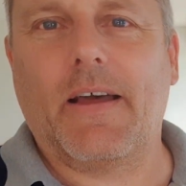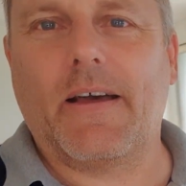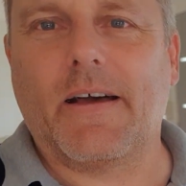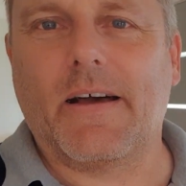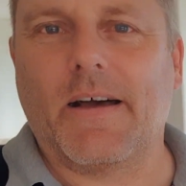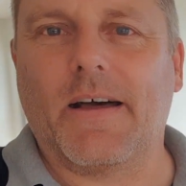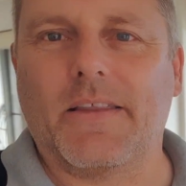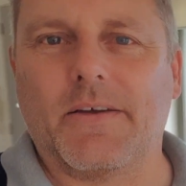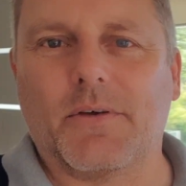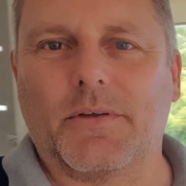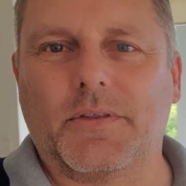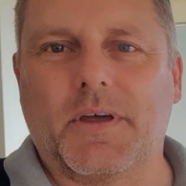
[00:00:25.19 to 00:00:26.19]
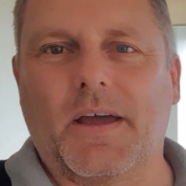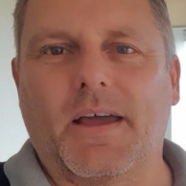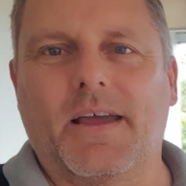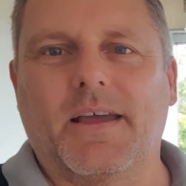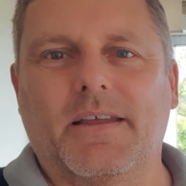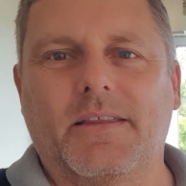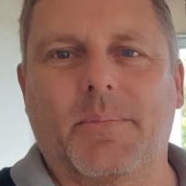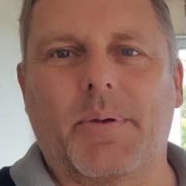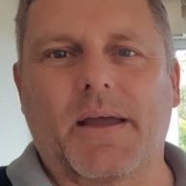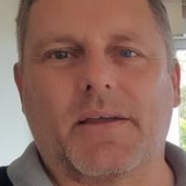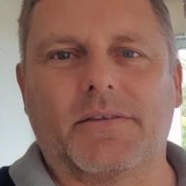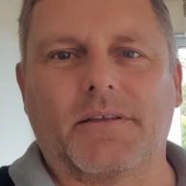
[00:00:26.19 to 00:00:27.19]
they've got the
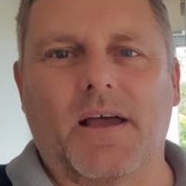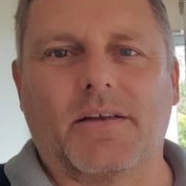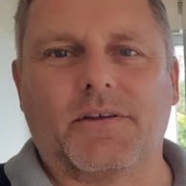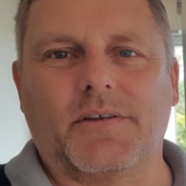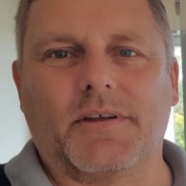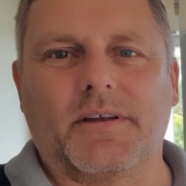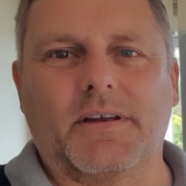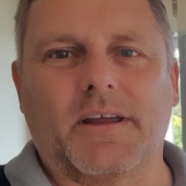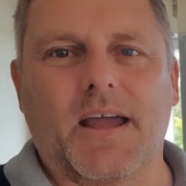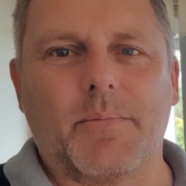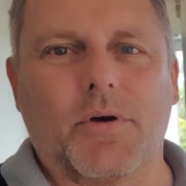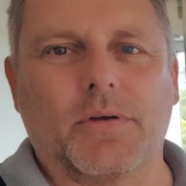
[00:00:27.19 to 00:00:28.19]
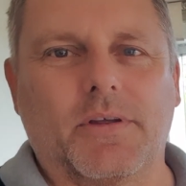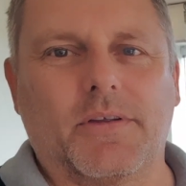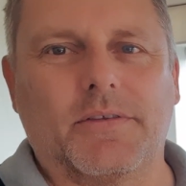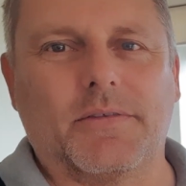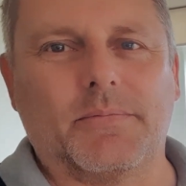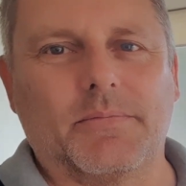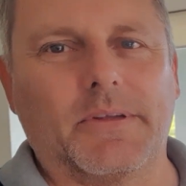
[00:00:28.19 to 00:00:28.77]
Pakistan-New Zealand game on because